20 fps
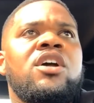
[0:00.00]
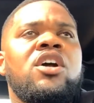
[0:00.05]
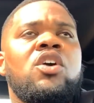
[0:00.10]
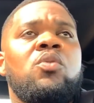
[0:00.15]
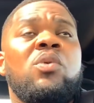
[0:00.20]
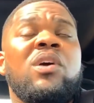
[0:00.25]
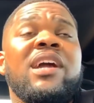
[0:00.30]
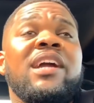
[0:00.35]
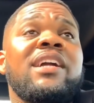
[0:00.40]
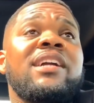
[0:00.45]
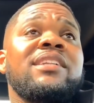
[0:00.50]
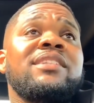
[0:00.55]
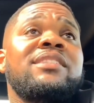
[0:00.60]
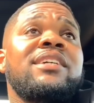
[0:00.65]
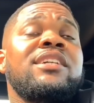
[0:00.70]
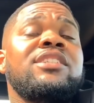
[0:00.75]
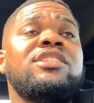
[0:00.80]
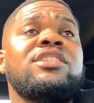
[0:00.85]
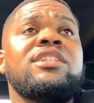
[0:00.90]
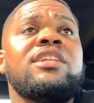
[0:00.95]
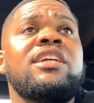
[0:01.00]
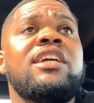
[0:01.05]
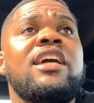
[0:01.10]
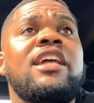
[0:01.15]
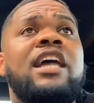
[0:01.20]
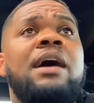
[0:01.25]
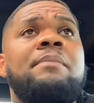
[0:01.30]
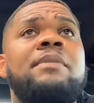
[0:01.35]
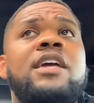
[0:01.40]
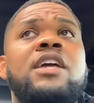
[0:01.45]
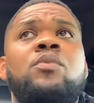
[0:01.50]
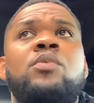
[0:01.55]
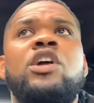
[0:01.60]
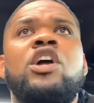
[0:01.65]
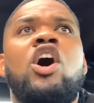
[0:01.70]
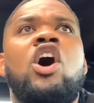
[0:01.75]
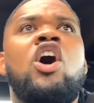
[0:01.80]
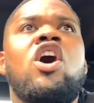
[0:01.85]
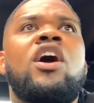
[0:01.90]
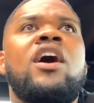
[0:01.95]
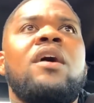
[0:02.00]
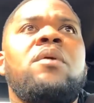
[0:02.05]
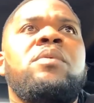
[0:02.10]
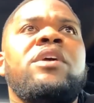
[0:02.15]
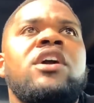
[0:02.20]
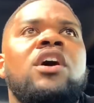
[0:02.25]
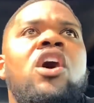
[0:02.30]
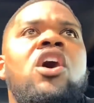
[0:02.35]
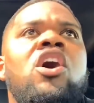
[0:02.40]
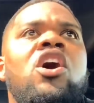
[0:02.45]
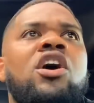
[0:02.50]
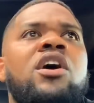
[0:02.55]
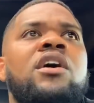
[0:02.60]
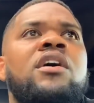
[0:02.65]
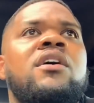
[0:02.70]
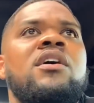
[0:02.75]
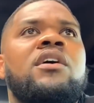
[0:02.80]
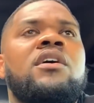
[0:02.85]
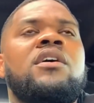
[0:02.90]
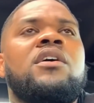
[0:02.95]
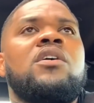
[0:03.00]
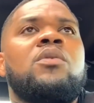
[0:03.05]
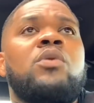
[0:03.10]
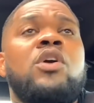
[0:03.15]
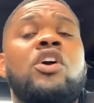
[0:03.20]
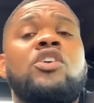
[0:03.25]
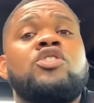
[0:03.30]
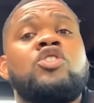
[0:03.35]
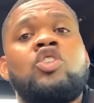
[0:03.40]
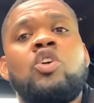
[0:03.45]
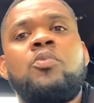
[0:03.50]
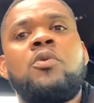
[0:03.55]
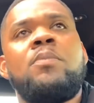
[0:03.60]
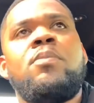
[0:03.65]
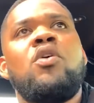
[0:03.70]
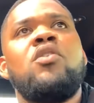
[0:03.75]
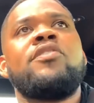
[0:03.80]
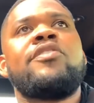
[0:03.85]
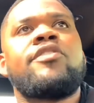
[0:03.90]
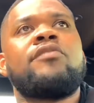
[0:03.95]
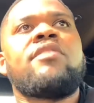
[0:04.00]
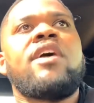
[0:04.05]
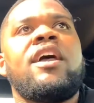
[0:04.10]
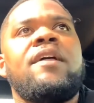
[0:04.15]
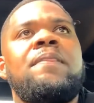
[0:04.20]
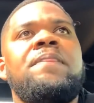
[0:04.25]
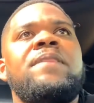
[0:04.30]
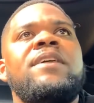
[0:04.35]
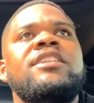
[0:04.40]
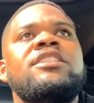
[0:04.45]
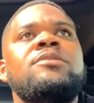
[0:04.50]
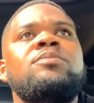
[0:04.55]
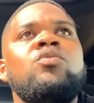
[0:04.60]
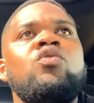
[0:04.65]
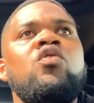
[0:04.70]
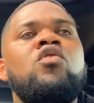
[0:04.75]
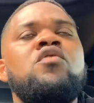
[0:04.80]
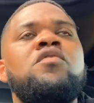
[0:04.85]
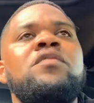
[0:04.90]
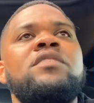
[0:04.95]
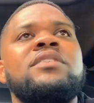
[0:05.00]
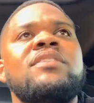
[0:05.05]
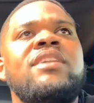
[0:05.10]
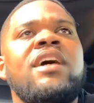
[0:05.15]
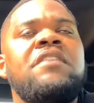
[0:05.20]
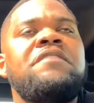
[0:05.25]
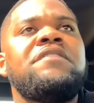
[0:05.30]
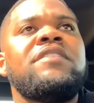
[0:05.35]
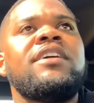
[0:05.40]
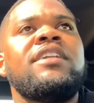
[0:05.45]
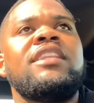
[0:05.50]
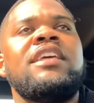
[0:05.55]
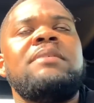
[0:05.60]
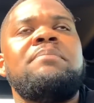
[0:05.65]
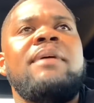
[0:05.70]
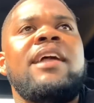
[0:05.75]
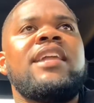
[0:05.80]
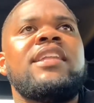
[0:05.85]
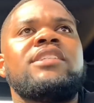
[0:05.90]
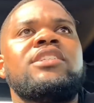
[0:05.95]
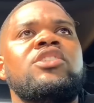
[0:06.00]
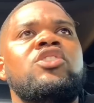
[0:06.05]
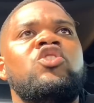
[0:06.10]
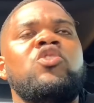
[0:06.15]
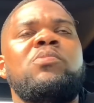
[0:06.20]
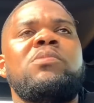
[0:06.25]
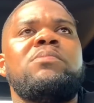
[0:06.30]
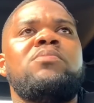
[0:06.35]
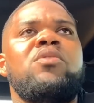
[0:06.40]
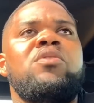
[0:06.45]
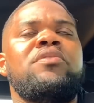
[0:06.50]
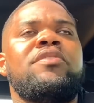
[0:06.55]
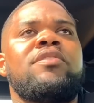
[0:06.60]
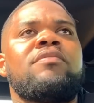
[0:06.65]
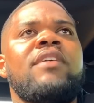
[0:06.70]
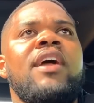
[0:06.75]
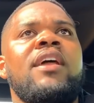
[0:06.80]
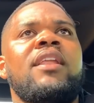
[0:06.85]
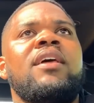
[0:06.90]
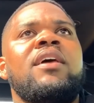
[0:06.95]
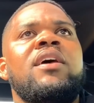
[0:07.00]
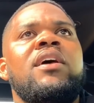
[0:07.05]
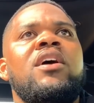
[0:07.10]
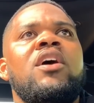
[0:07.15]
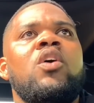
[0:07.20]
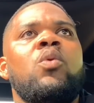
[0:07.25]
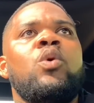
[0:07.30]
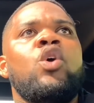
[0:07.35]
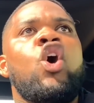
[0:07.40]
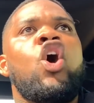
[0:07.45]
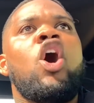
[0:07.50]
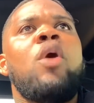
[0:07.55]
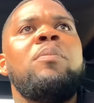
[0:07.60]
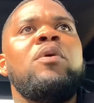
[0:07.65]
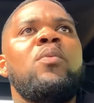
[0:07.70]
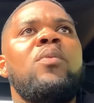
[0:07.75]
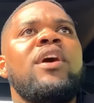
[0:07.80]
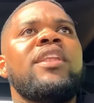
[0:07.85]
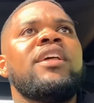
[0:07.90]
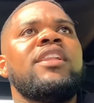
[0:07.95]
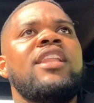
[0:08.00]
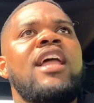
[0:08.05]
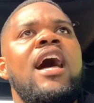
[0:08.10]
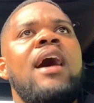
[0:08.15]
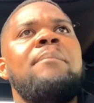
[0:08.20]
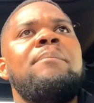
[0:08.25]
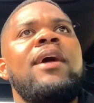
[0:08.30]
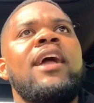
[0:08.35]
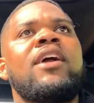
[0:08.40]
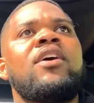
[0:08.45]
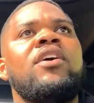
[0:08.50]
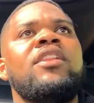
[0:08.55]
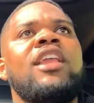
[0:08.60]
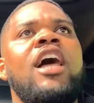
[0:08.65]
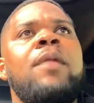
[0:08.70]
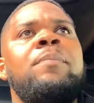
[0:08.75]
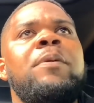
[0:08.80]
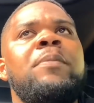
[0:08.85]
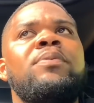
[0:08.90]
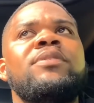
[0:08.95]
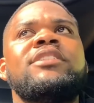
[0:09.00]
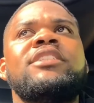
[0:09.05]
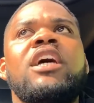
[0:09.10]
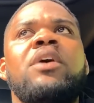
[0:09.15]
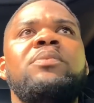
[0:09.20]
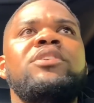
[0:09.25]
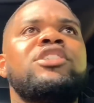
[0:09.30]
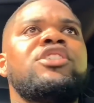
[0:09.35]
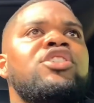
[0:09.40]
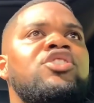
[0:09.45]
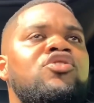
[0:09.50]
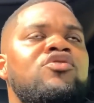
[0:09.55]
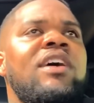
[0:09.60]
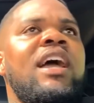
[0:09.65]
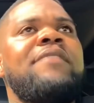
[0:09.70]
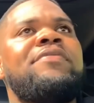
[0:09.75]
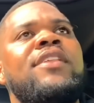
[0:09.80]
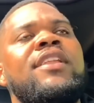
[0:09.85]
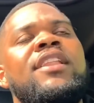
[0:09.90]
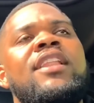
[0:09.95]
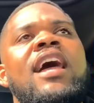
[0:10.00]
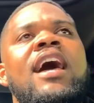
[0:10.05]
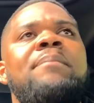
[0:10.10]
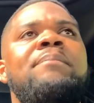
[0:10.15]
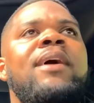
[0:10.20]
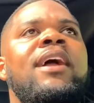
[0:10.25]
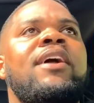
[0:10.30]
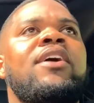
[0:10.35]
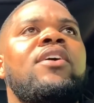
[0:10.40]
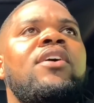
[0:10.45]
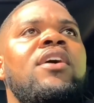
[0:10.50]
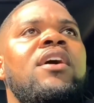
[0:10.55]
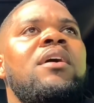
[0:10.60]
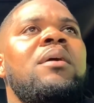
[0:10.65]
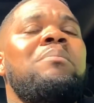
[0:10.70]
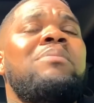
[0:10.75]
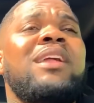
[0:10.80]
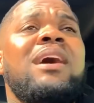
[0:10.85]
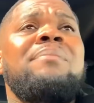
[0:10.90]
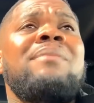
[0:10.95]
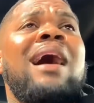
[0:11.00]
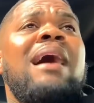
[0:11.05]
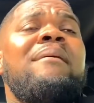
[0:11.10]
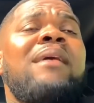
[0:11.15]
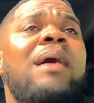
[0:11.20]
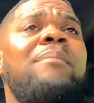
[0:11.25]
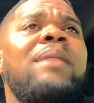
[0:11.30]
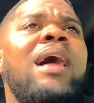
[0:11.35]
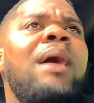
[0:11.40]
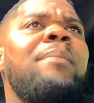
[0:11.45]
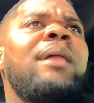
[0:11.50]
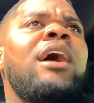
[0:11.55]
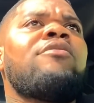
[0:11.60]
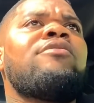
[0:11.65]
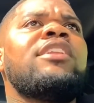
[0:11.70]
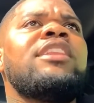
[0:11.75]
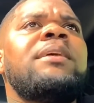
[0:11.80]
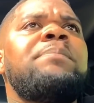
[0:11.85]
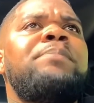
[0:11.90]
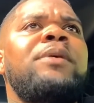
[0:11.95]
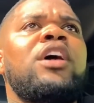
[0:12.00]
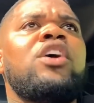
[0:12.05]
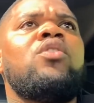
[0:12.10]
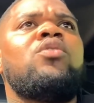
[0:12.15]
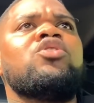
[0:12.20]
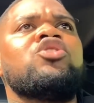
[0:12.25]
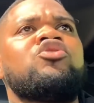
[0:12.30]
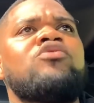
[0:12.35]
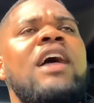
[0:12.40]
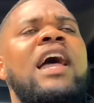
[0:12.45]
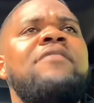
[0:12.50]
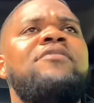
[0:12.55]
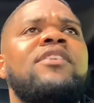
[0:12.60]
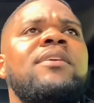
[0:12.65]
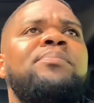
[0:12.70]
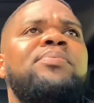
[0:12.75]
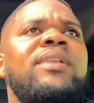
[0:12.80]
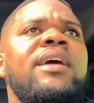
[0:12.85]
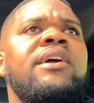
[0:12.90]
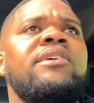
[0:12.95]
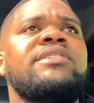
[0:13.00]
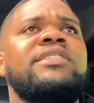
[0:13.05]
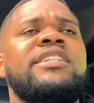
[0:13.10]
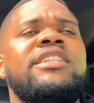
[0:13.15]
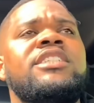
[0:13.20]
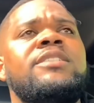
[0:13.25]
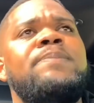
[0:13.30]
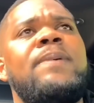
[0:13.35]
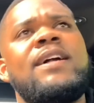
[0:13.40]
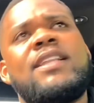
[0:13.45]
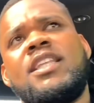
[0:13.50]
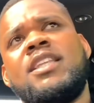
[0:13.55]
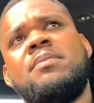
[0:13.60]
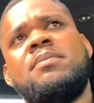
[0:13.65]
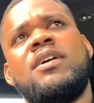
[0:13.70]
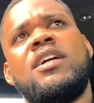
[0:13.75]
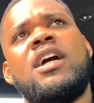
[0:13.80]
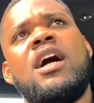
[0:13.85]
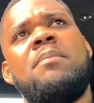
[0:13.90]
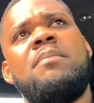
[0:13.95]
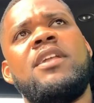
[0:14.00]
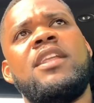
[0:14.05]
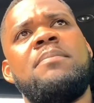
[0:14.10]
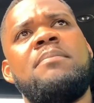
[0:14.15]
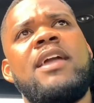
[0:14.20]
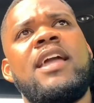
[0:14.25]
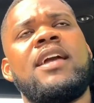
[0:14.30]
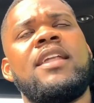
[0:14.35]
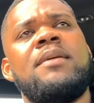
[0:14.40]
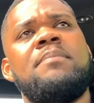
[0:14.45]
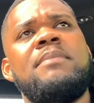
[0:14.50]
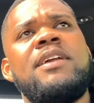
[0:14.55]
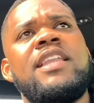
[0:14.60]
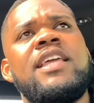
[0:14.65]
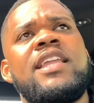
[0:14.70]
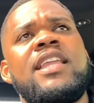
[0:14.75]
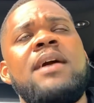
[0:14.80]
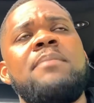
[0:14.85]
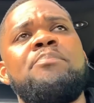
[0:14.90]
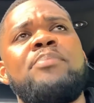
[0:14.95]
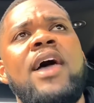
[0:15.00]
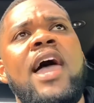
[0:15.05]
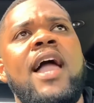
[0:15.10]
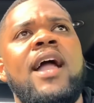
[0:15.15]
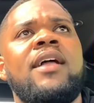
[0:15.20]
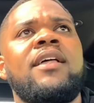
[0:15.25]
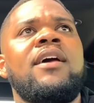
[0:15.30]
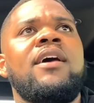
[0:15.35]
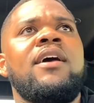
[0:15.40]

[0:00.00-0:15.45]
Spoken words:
We're in contention again. I mean, we are a Super Bowl threat. This move definitely made us a Super Bowl threat. We've all been wanting a linebacker. A lot of people said we should have drafted a linebacker, but I'm not really big on drafting players and expecting them to come in and make an immediate impact.